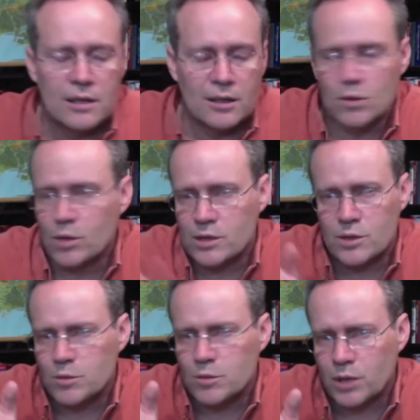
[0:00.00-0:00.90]
Otherwise,
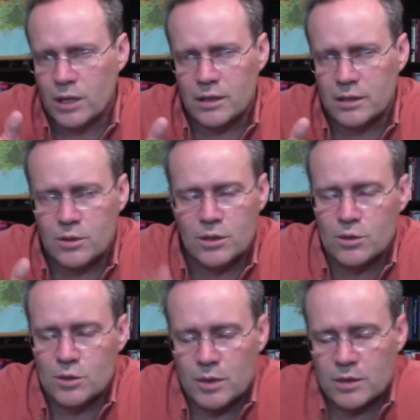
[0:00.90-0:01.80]
you can
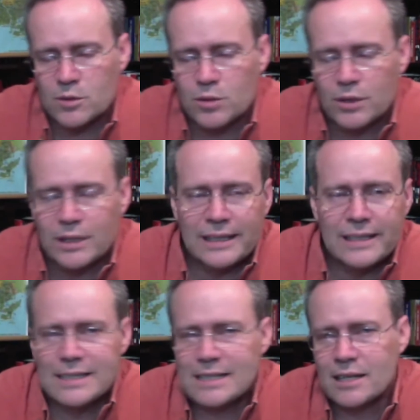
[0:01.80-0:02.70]
use the monster book in
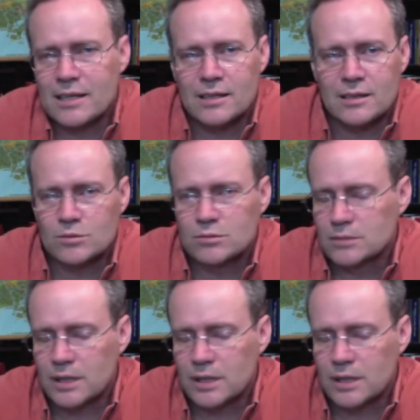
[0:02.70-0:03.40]
any setting.